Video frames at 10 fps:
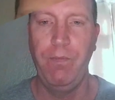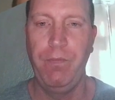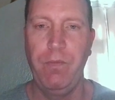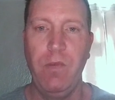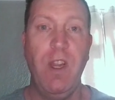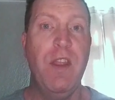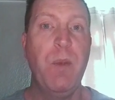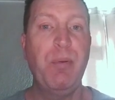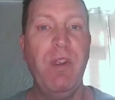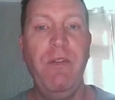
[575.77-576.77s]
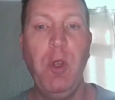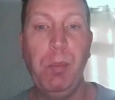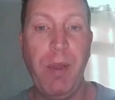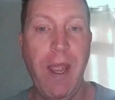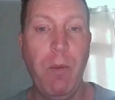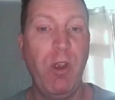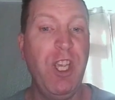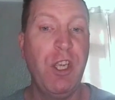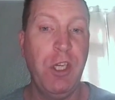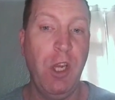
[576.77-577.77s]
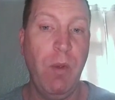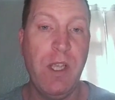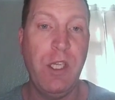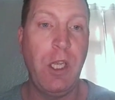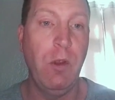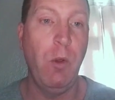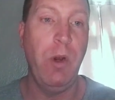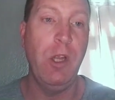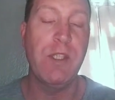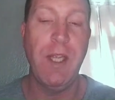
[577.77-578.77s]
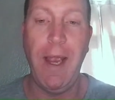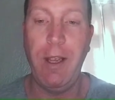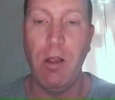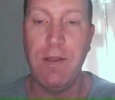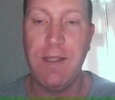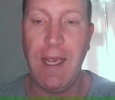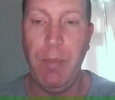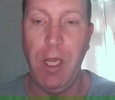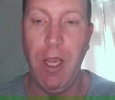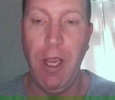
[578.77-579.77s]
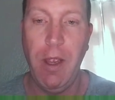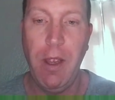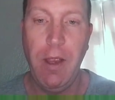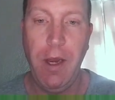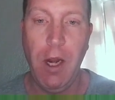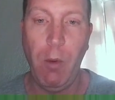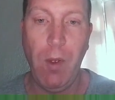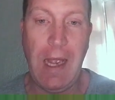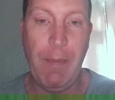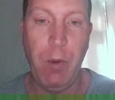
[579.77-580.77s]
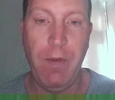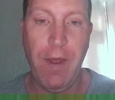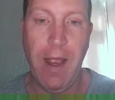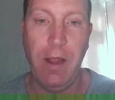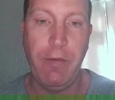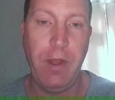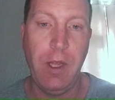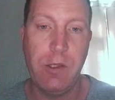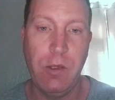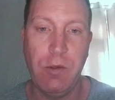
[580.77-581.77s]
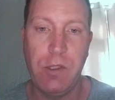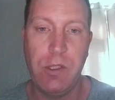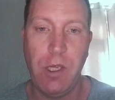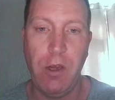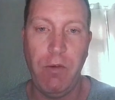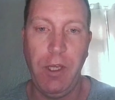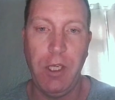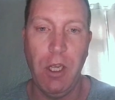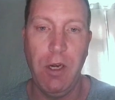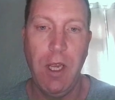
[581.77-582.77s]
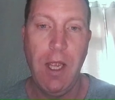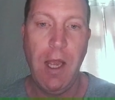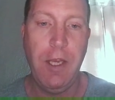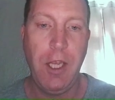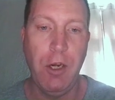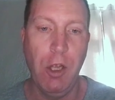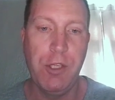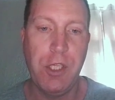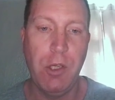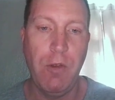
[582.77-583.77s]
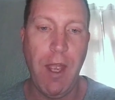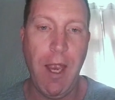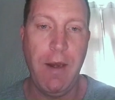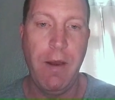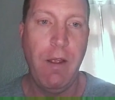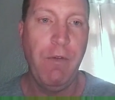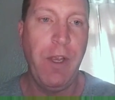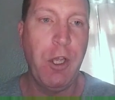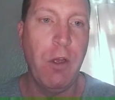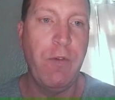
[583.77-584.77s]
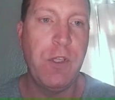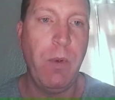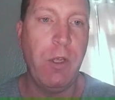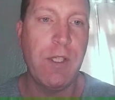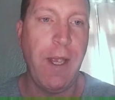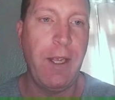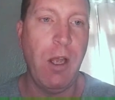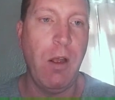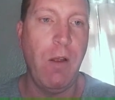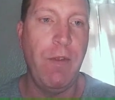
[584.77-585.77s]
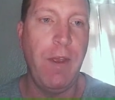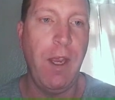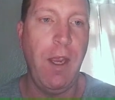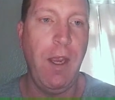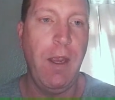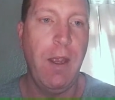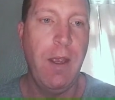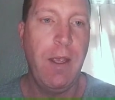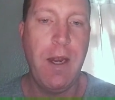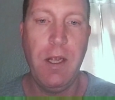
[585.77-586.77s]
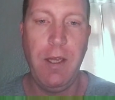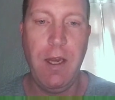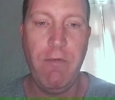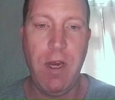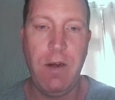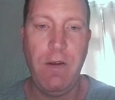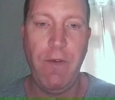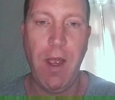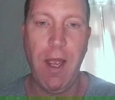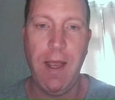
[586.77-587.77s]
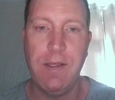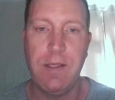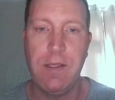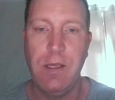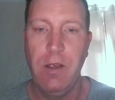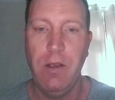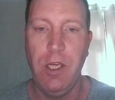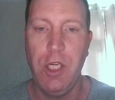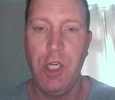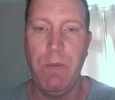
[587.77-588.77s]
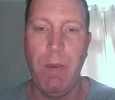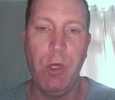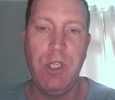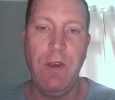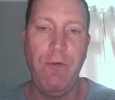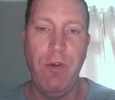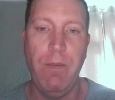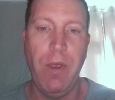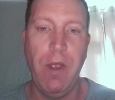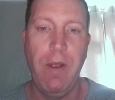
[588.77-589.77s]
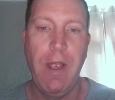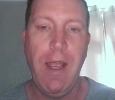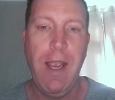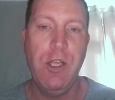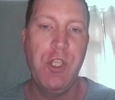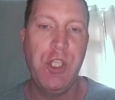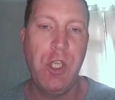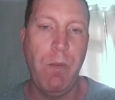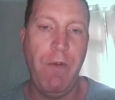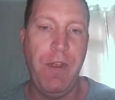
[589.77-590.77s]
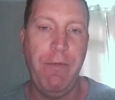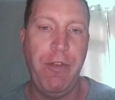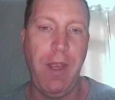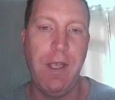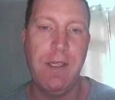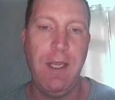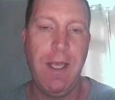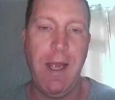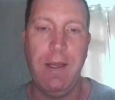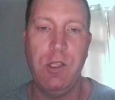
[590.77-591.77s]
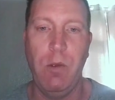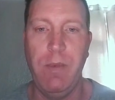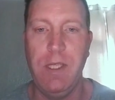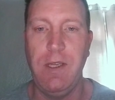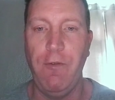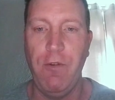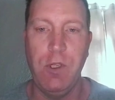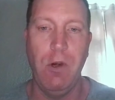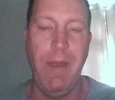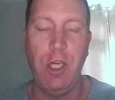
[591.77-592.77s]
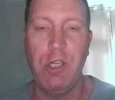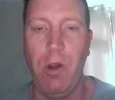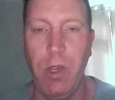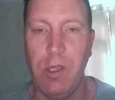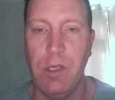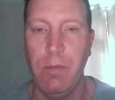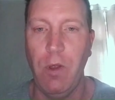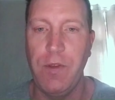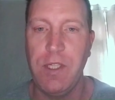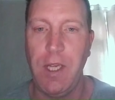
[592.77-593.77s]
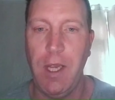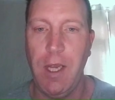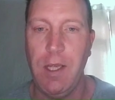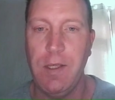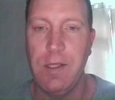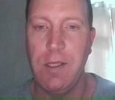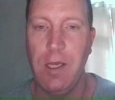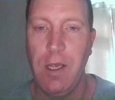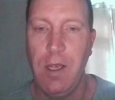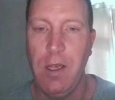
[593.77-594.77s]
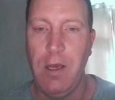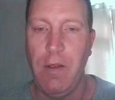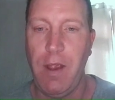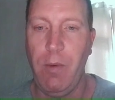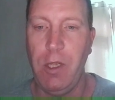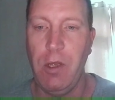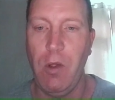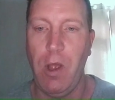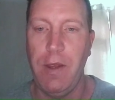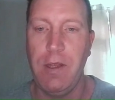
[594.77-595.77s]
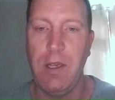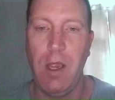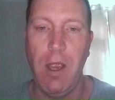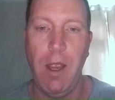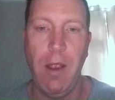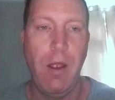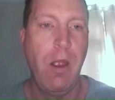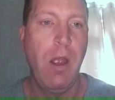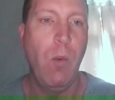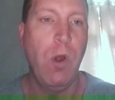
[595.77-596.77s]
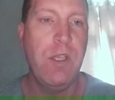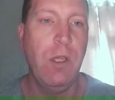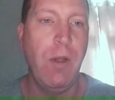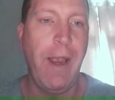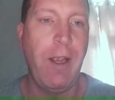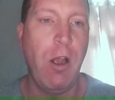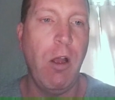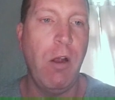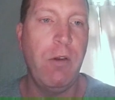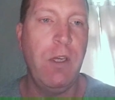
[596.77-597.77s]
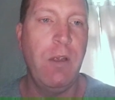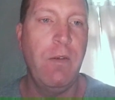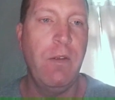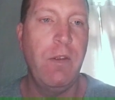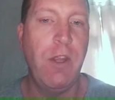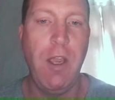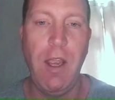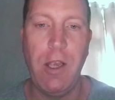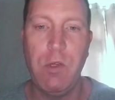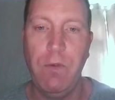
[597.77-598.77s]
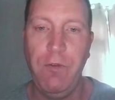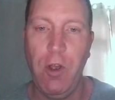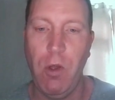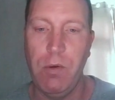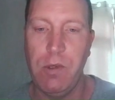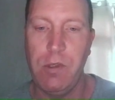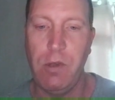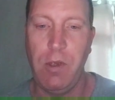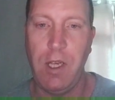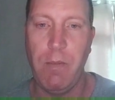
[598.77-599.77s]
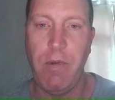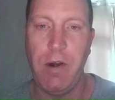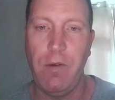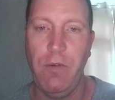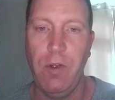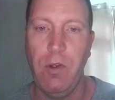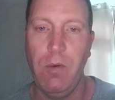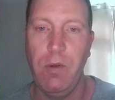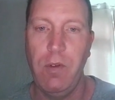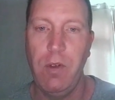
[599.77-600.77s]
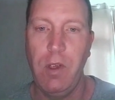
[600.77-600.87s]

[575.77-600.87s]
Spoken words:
And then in the preview pane, what you can do is you can look what it looks like on tablet. You know, I'm quite happy with that. I think that looks really good. And you can also then flick over to what it looks like on the Kindle e-reader device. it shouldn't be much different, but in some of the things it can sort of be different. So you want to make sure it works on both settings. You know, there we go. And what does it look like on the actual phone, so that it can be read on a phone?